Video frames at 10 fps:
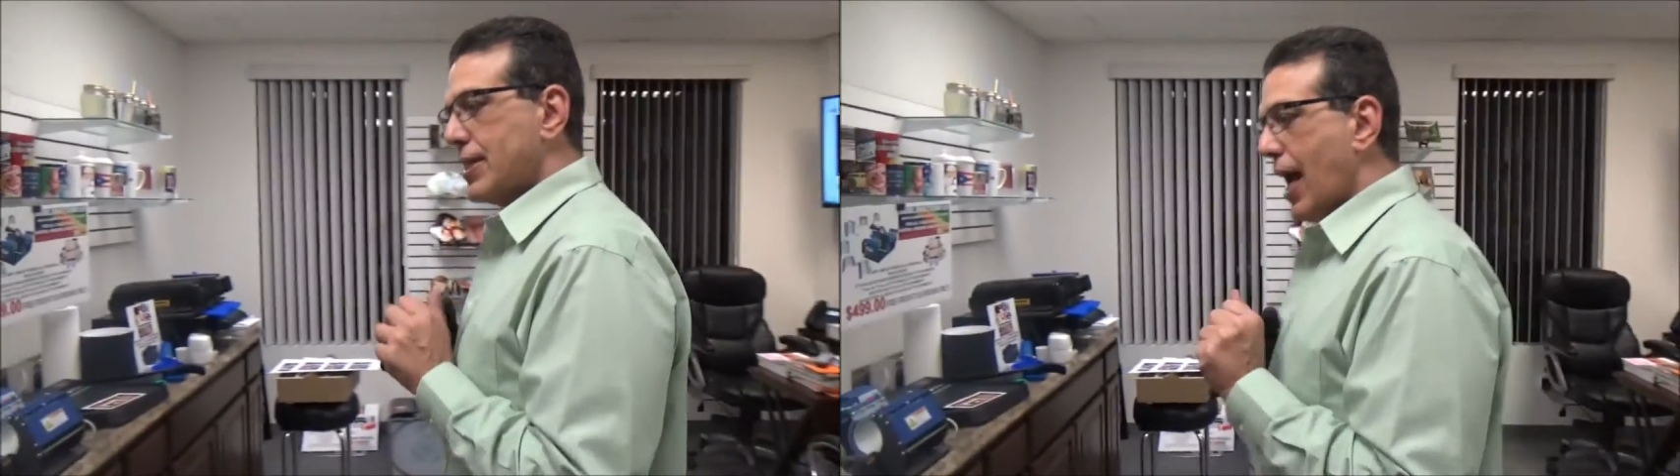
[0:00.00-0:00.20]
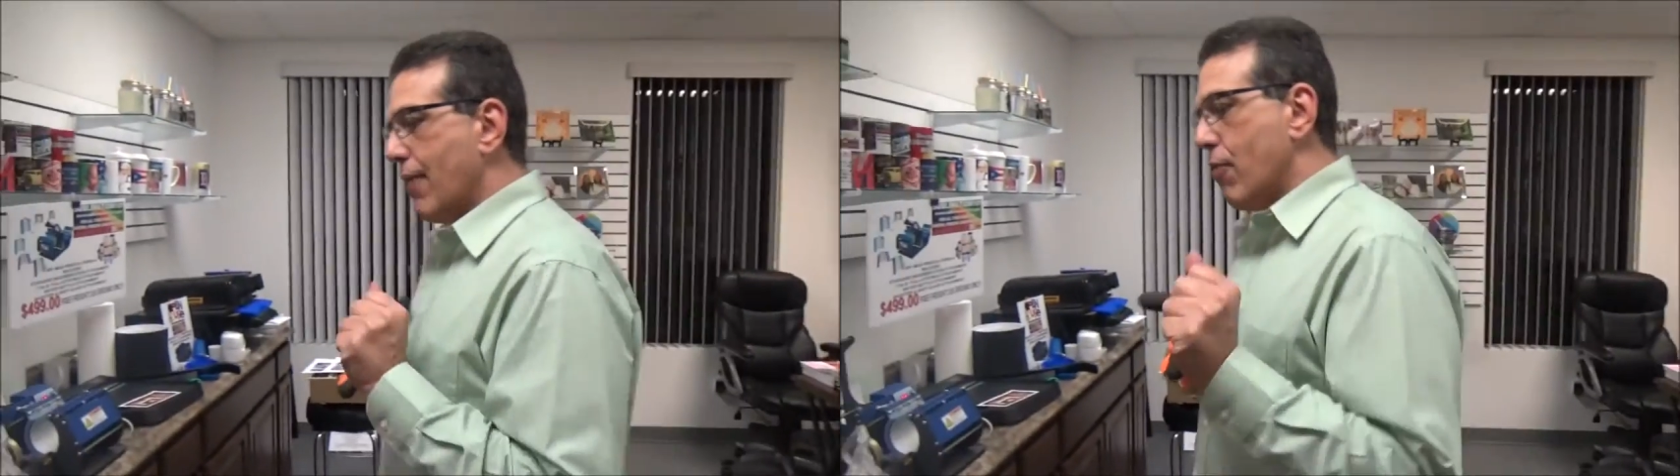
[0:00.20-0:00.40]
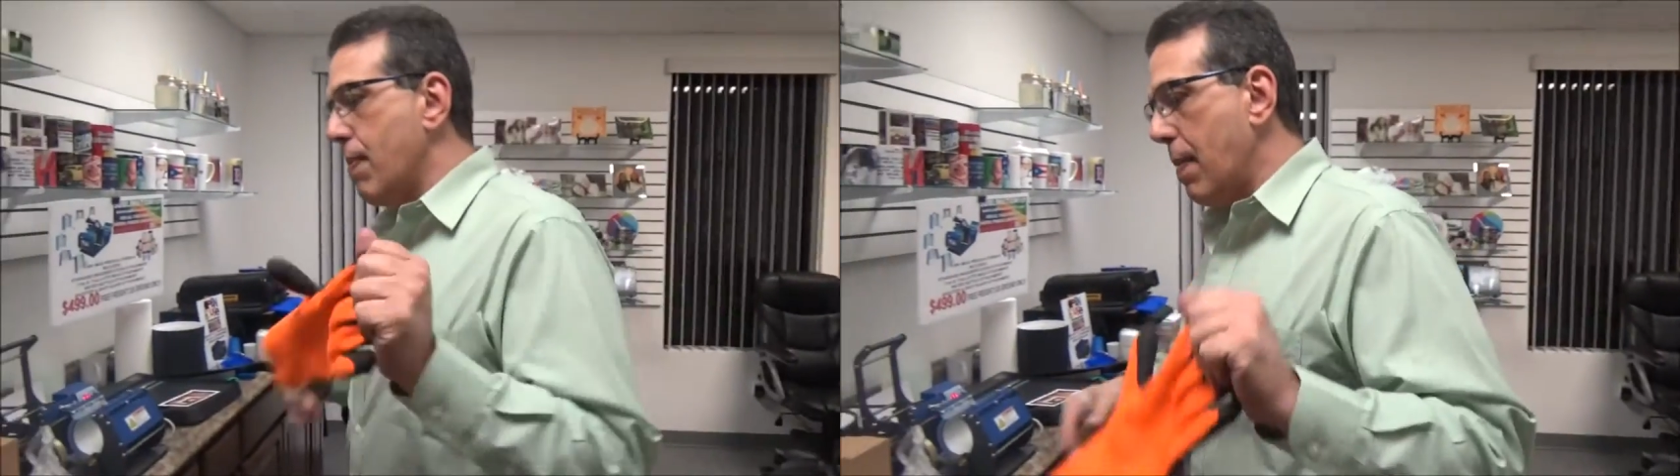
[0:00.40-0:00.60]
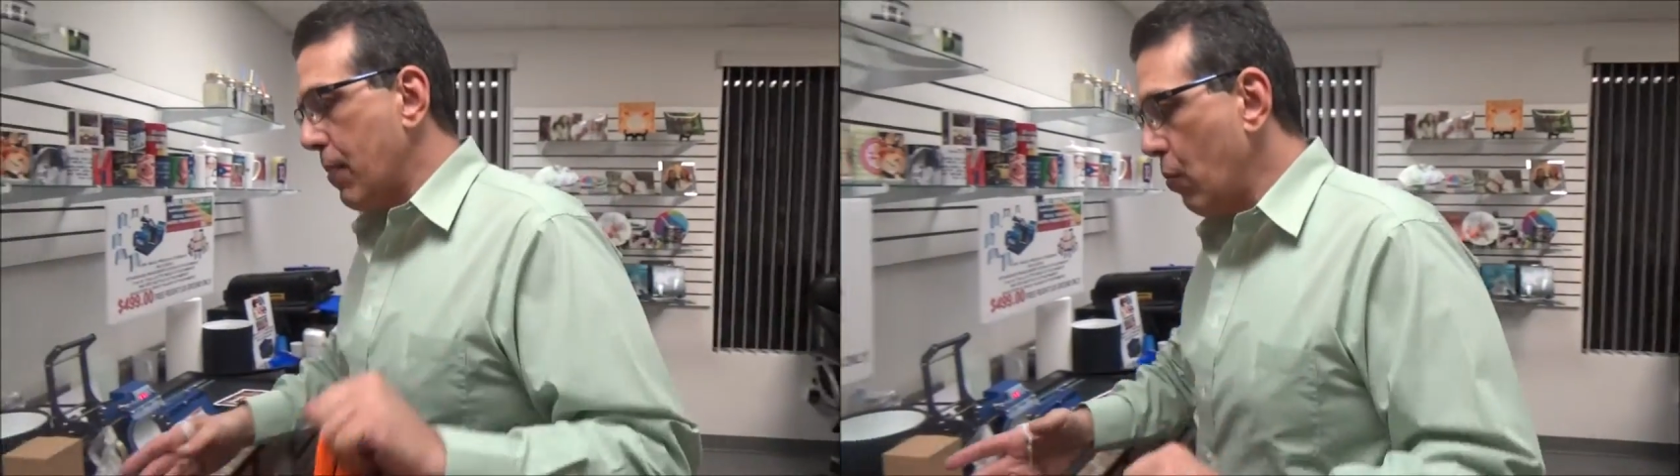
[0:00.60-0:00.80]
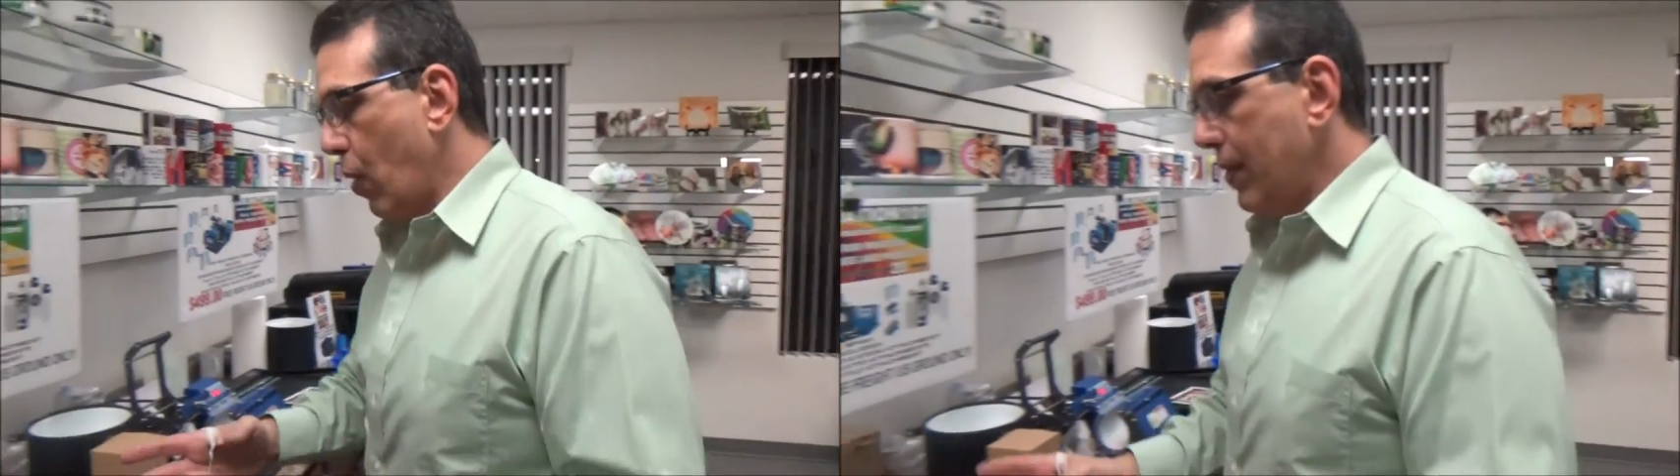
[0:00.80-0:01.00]
got to
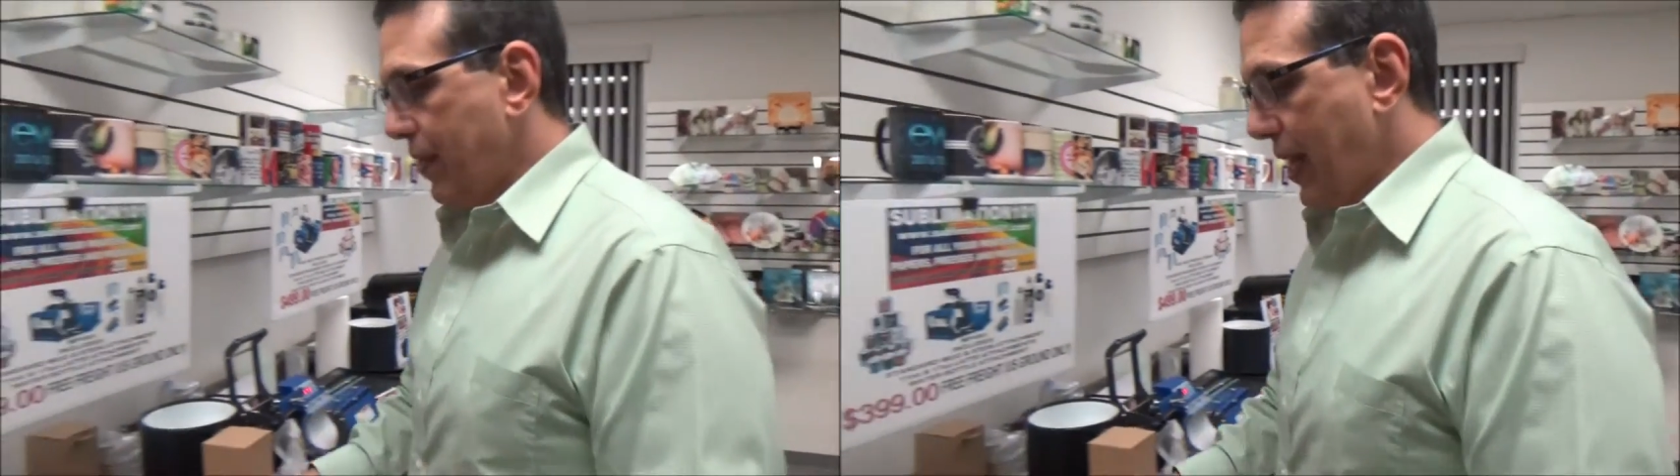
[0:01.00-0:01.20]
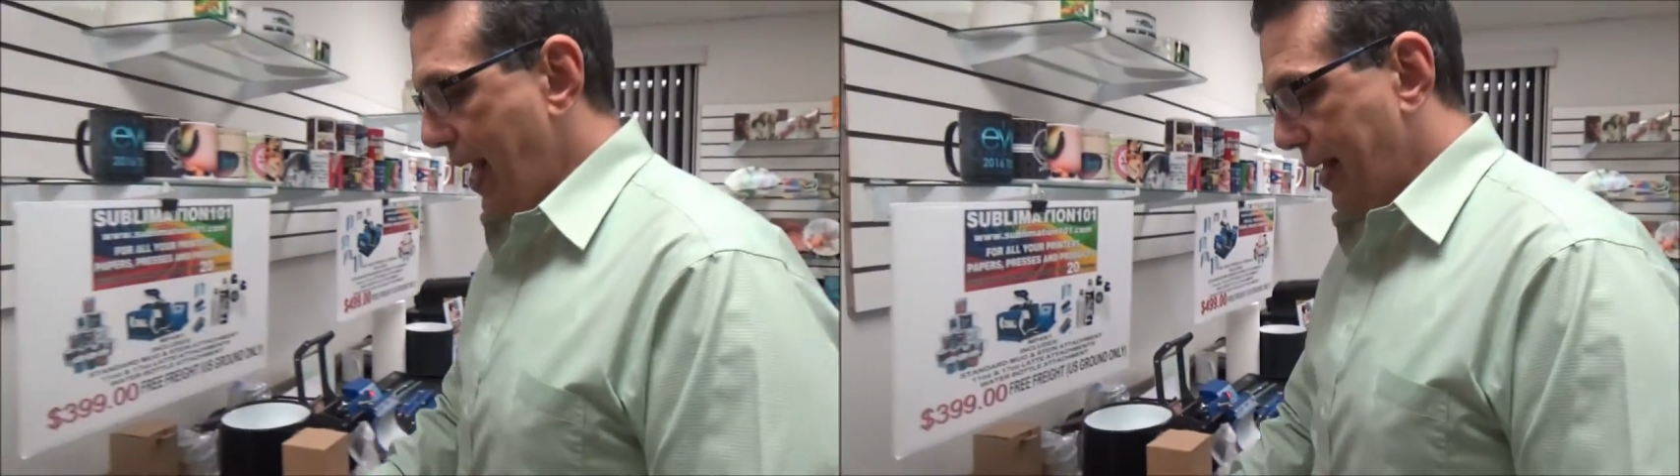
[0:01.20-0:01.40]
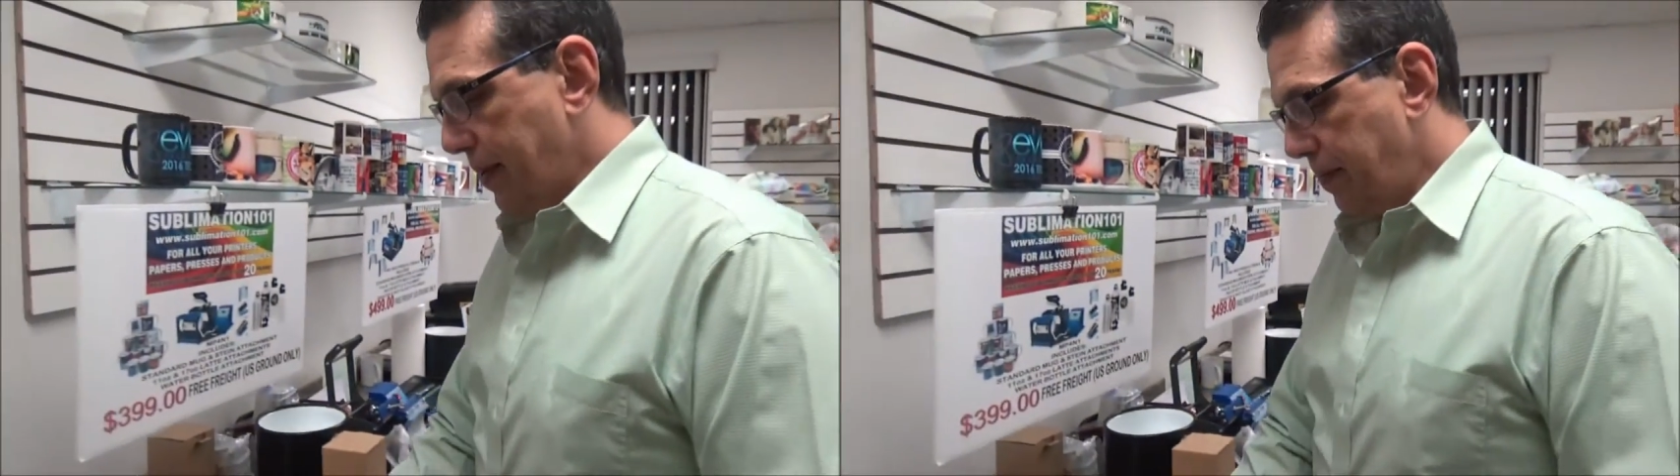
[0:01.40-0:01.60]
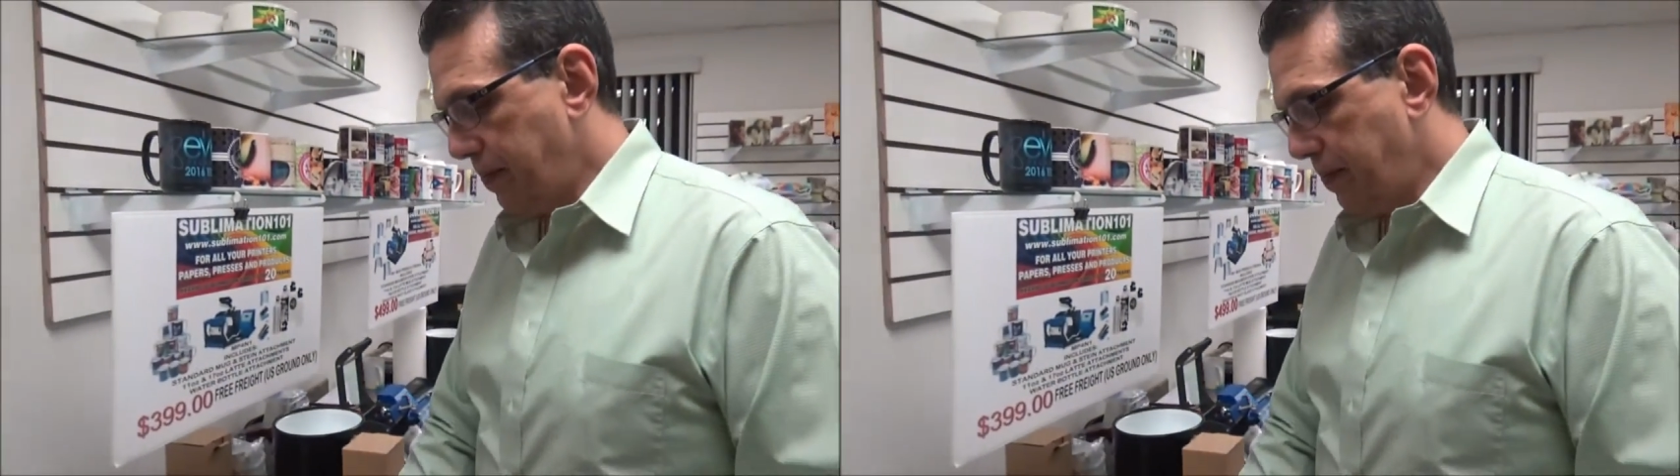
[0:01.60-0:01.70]
remember one thing.